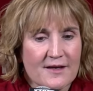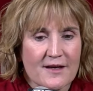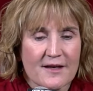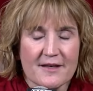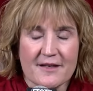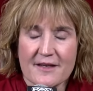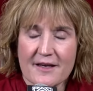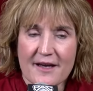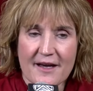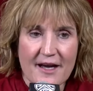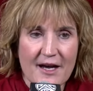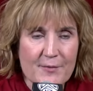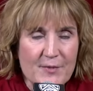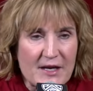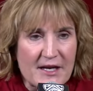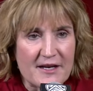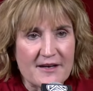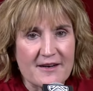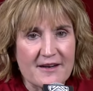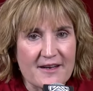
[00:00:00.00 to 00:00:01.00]
Yeah, I
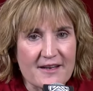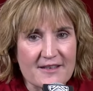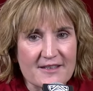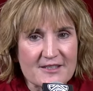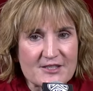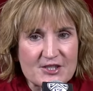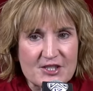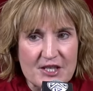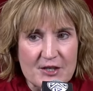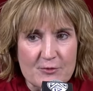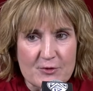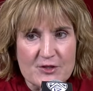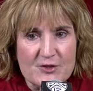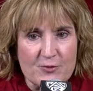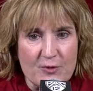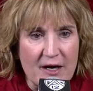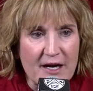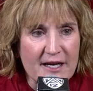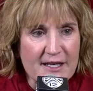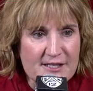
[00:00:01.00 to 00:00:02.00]
mean, it, she was
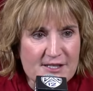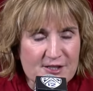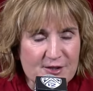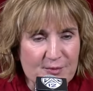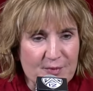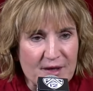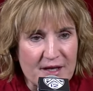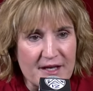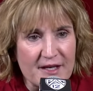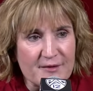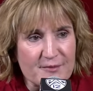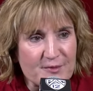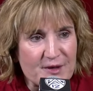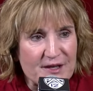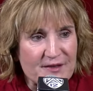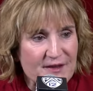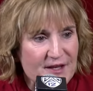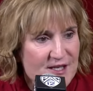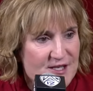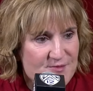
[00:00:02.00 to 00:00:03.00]
raised to be
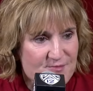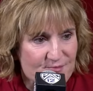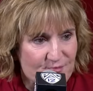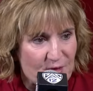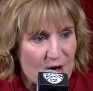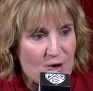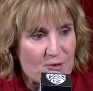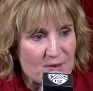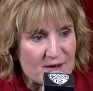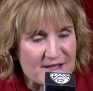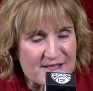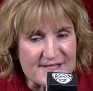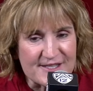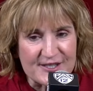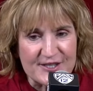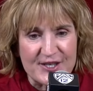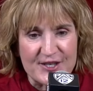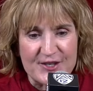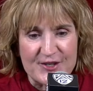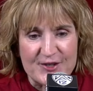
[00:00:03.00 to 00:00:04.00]
in these moments.
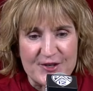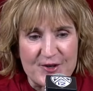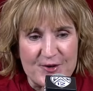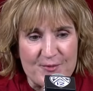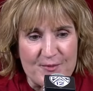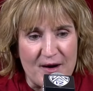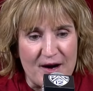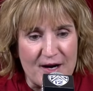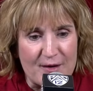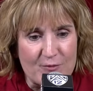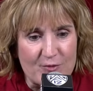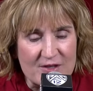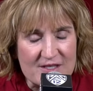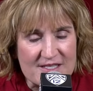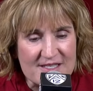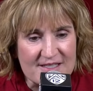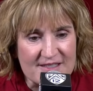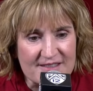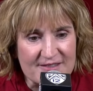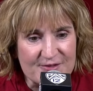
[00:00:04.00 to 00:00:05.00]
You know, her mom
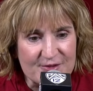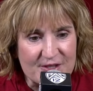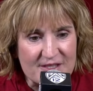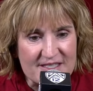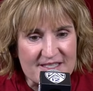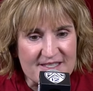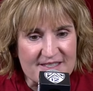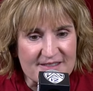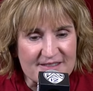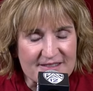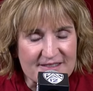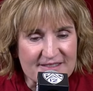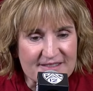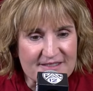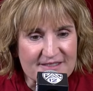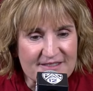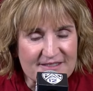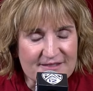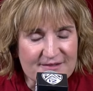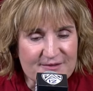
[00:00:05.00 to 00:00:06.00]
was was
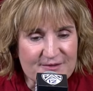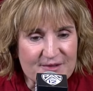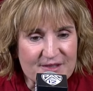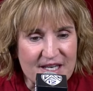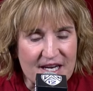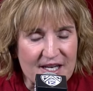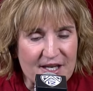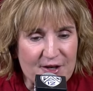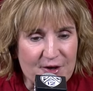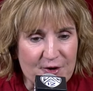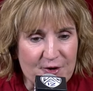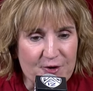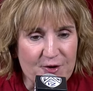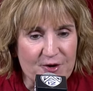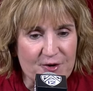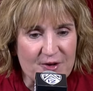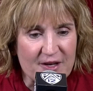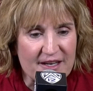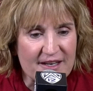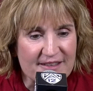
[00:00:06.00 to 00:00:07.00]
taking
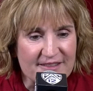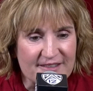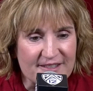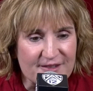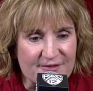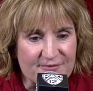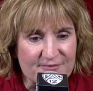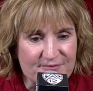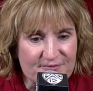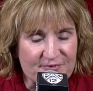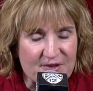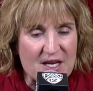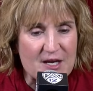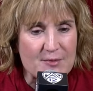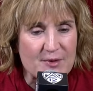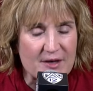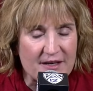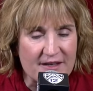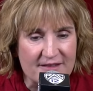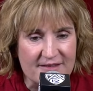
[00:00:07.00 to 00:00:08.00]
her into
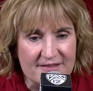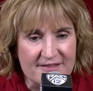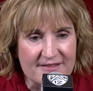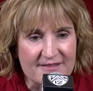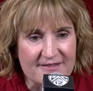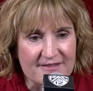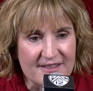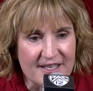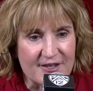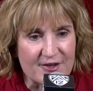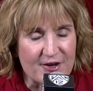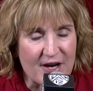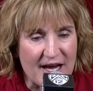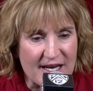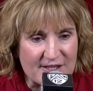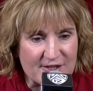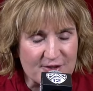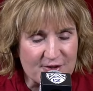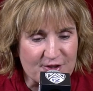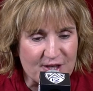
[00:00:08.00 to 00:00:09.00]
FIBA
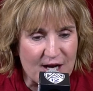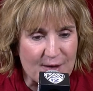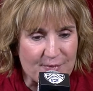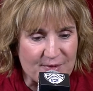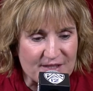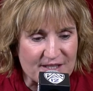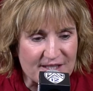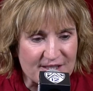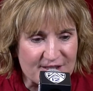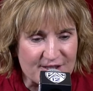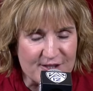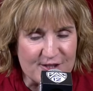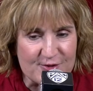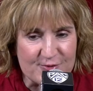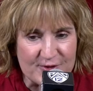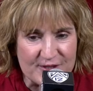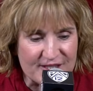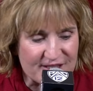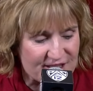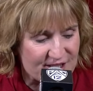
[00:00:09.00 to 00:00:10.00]
international competitions
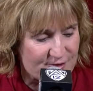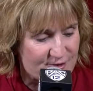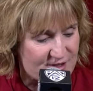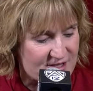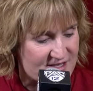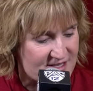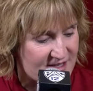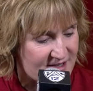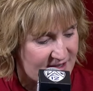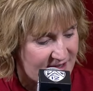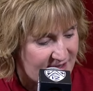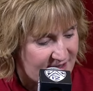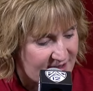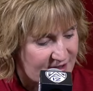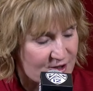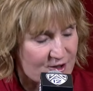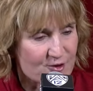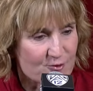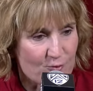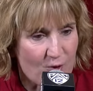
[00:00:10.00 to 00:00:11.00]
when she was
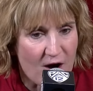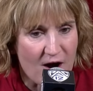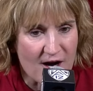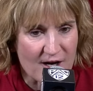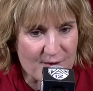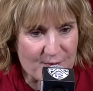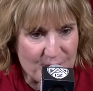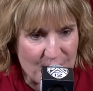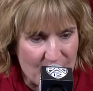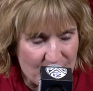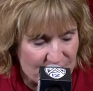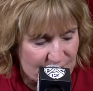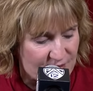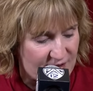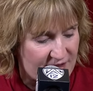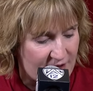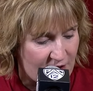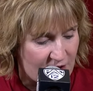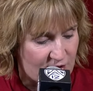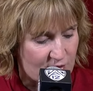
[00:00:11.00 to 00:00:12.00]
couldn't walk
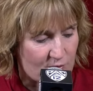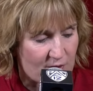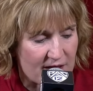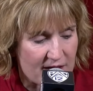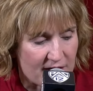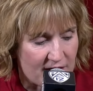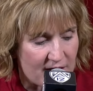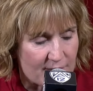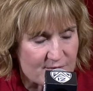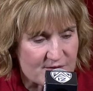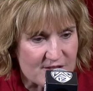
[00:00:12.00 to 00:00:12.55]
probably all the way up.